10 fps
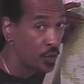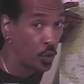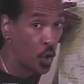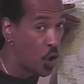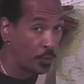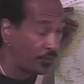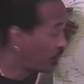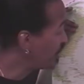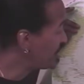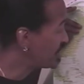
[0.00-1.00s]
long
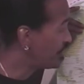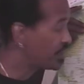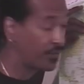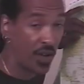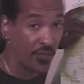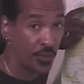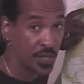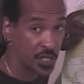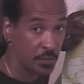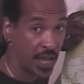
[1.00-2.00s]
before he's ever involved with
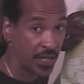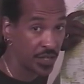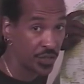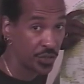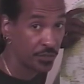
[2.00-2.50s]
the Spanish.